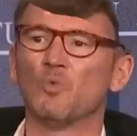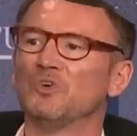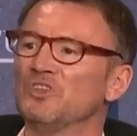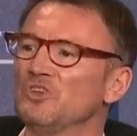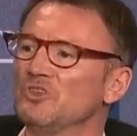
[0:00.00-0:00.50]

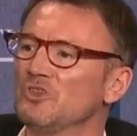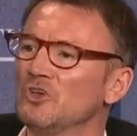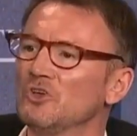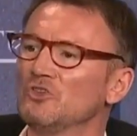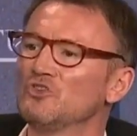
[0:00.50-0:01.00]
Where the
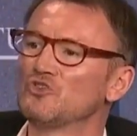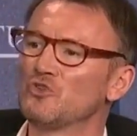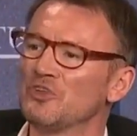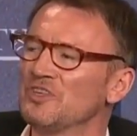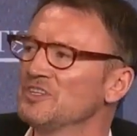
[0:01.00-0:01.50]

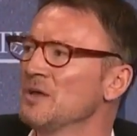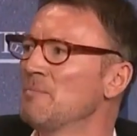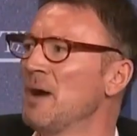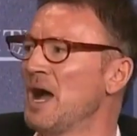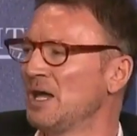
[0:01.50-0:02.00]
truth is
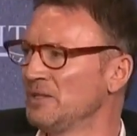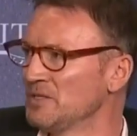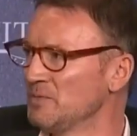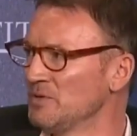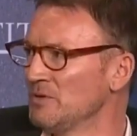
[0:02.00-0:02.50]

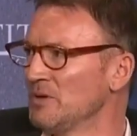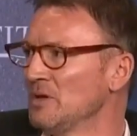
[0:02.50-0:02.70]
unpalatable